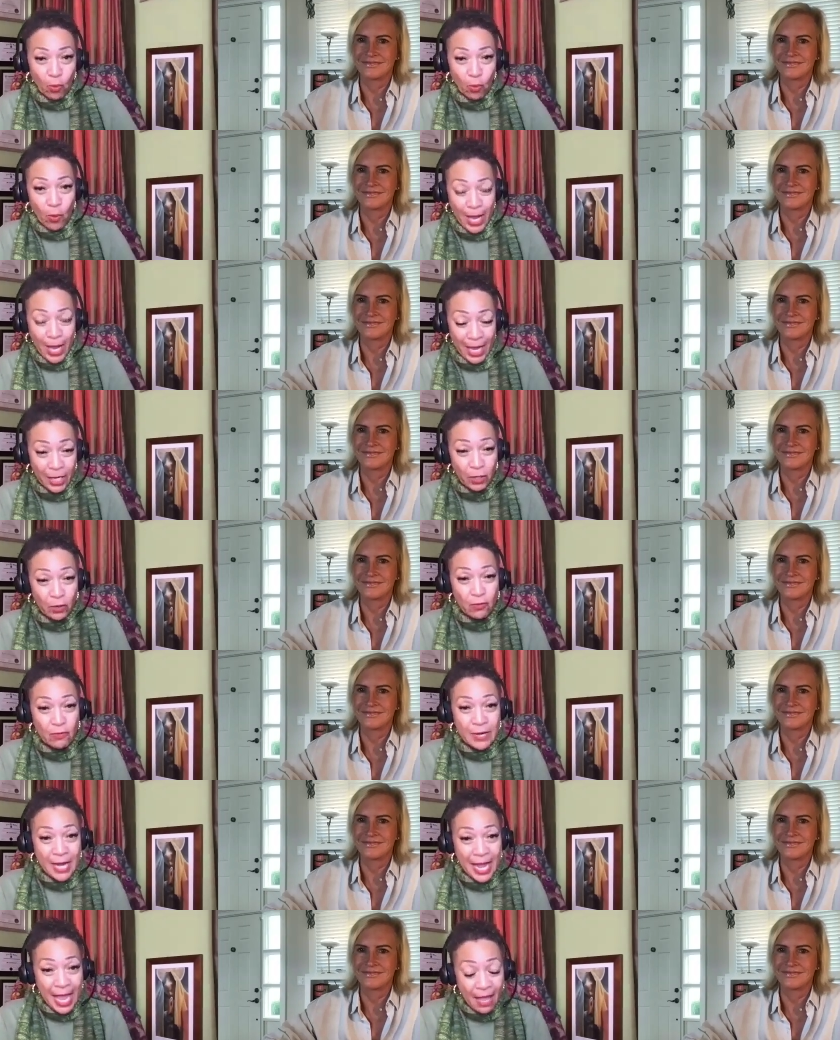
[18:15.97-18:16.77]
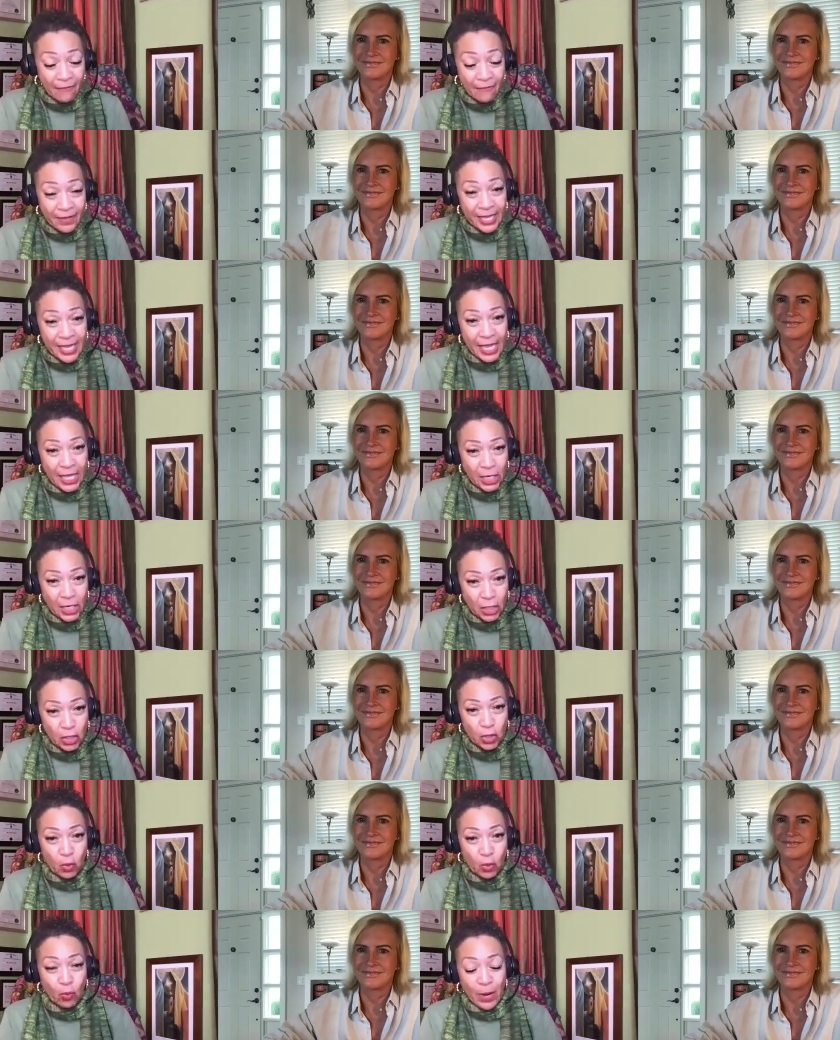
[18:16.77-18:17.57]
Speaker 1: way you
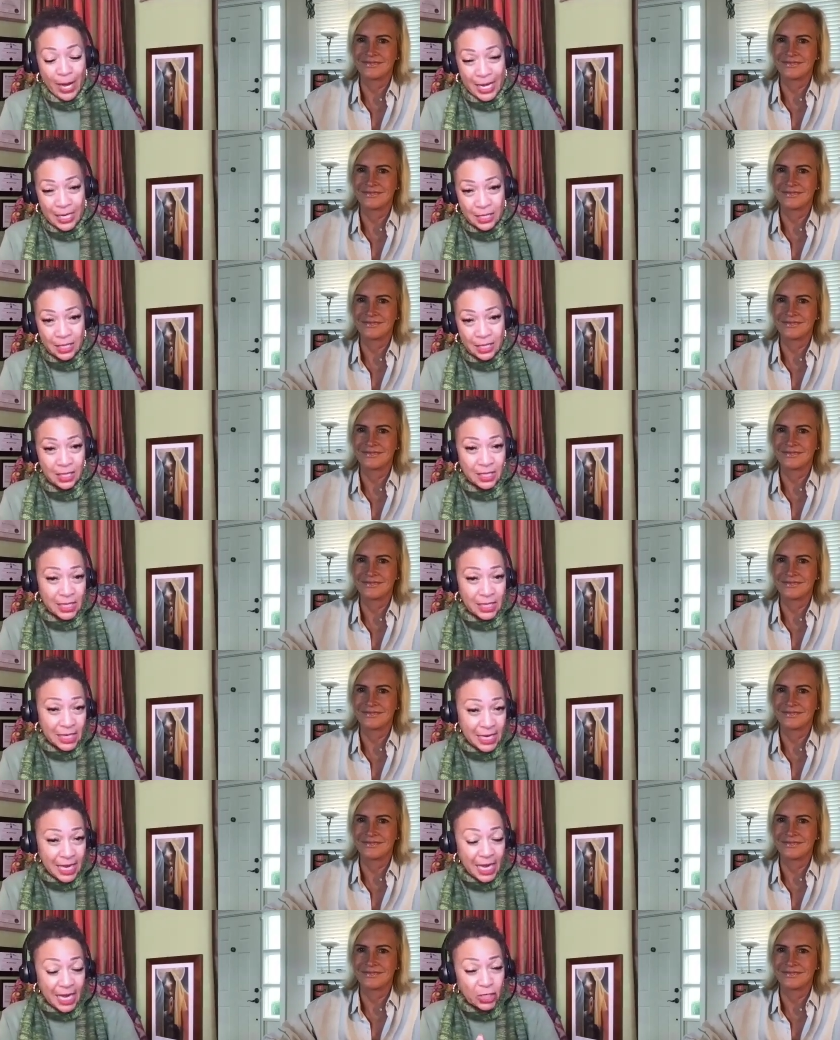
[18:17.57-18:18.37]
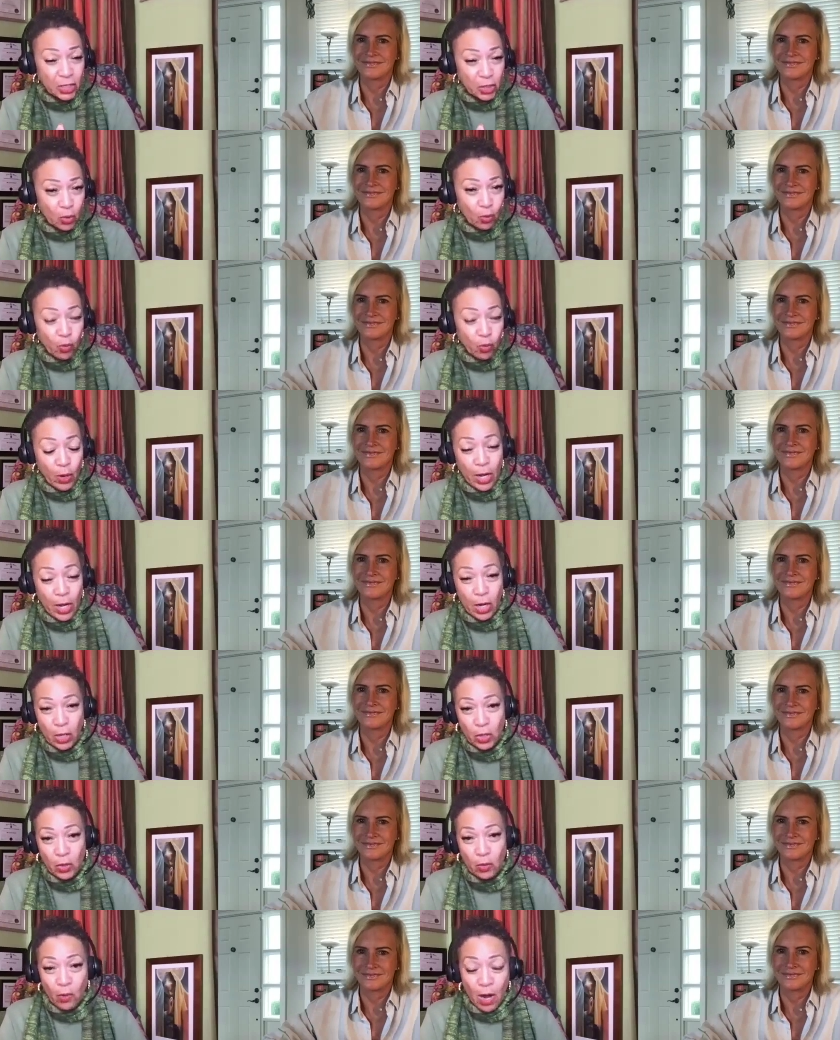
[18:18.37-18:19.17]
navigated your way to to get to
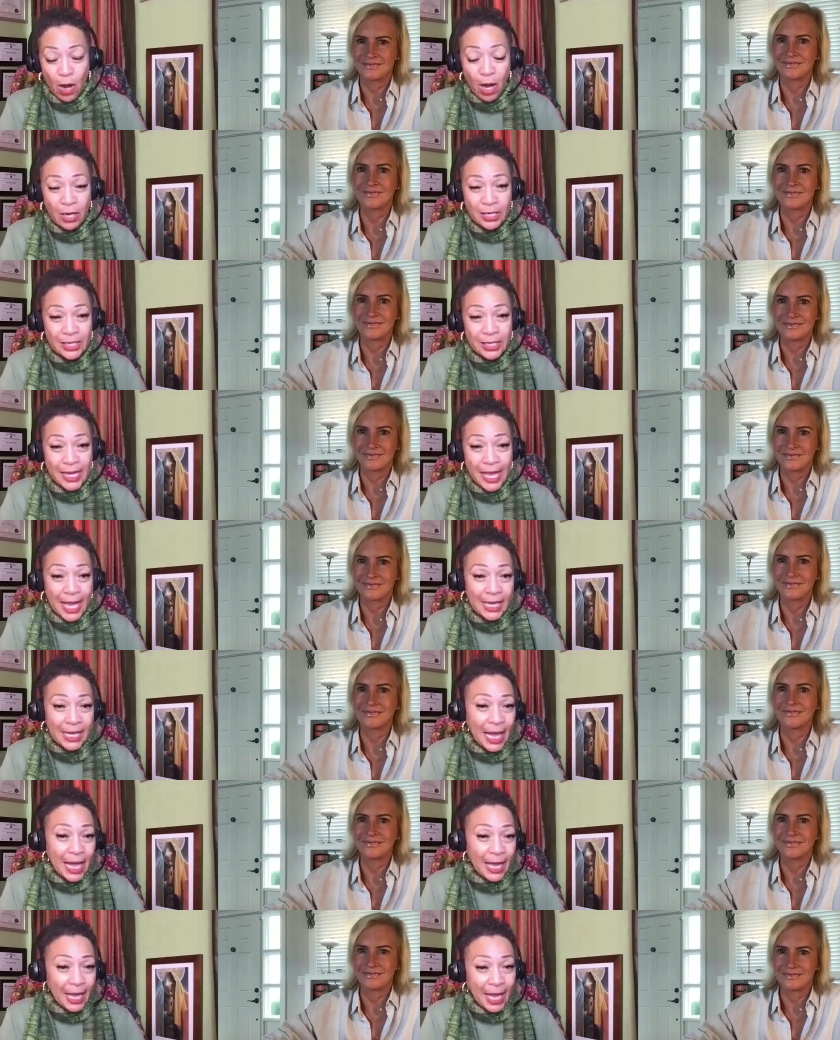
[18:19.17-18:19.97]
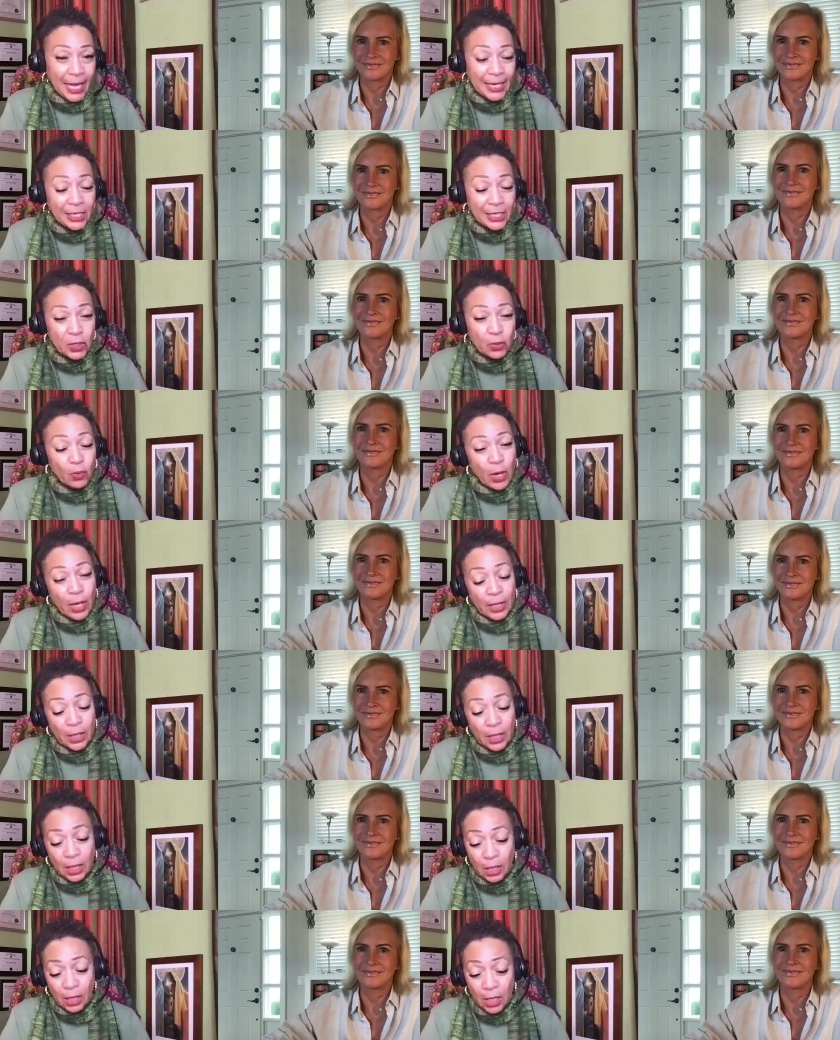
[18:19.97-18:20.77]
where you are today and i i just
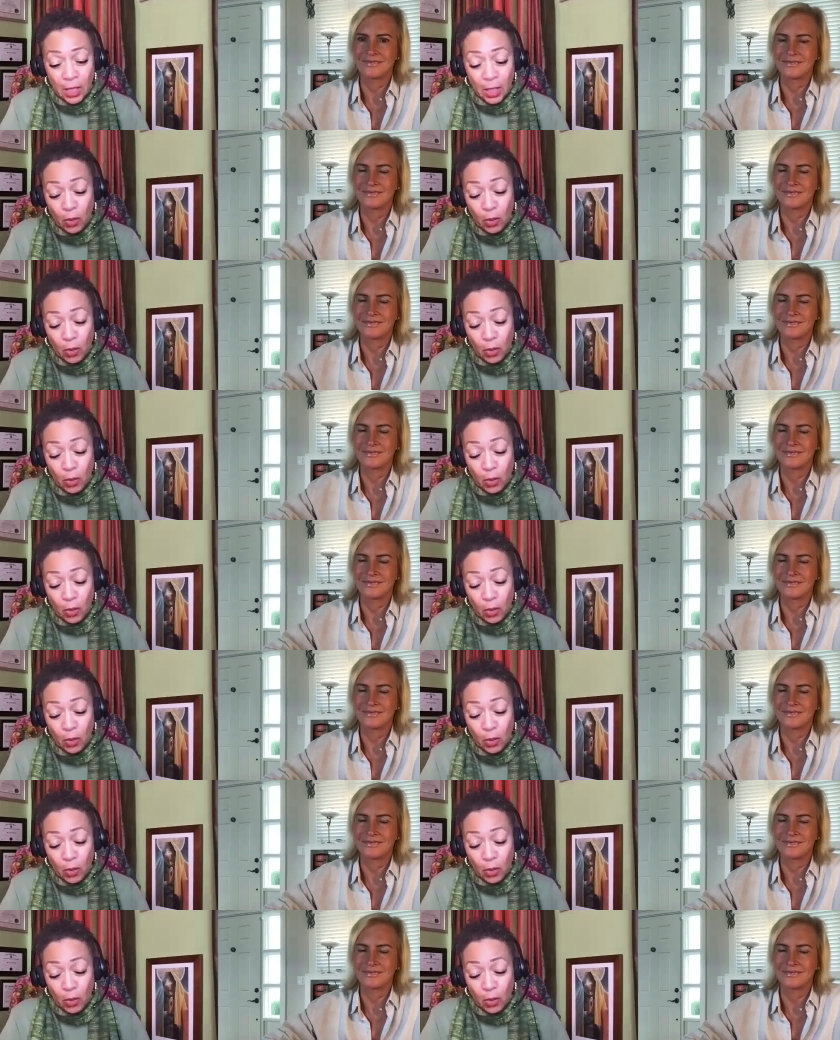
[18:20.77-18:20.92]
want to